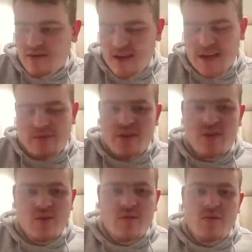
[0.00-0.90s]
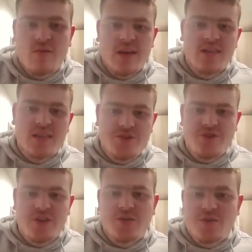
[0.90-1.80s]
Okay, we don't know how long his
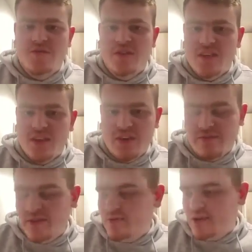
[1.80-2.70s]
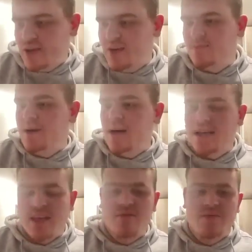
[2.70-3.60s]
injury is, but if he were to come back,
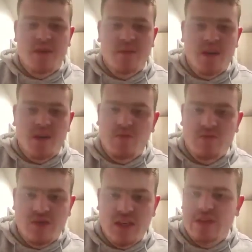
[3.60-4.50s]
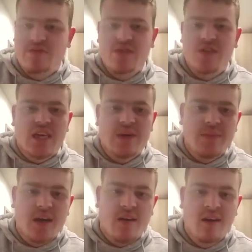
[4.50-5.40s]
that would be a big boost. Even if he just came
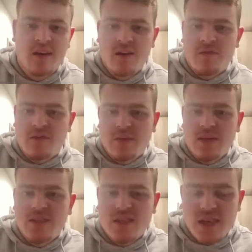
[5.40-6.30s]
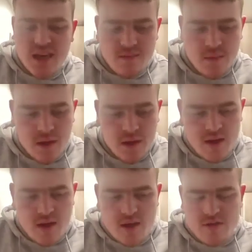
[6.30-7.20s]
back for the Munster game.
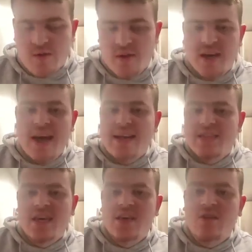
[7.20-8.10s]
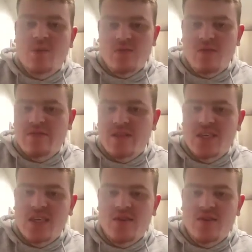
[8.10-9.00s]
Someone like Alex Cuthbert that we haven't
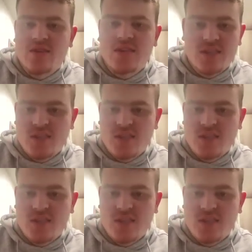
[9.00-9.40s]
seen all season.